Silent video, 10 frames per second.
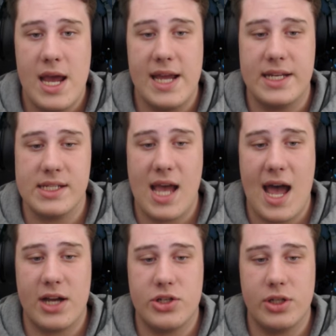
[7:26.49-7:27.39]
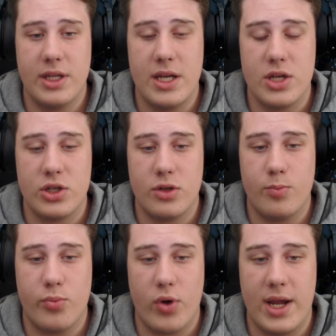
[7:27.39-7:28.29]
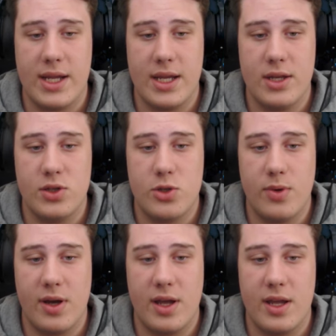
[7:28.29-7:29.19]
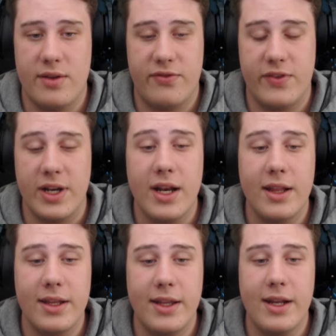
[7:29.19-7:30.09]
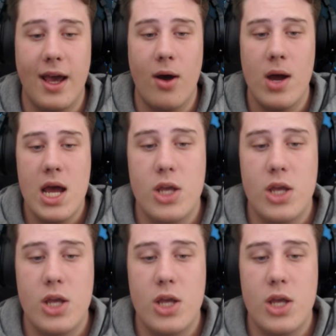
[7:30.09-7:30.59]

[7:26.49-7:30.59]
It doesn't actually break into it infinitely now.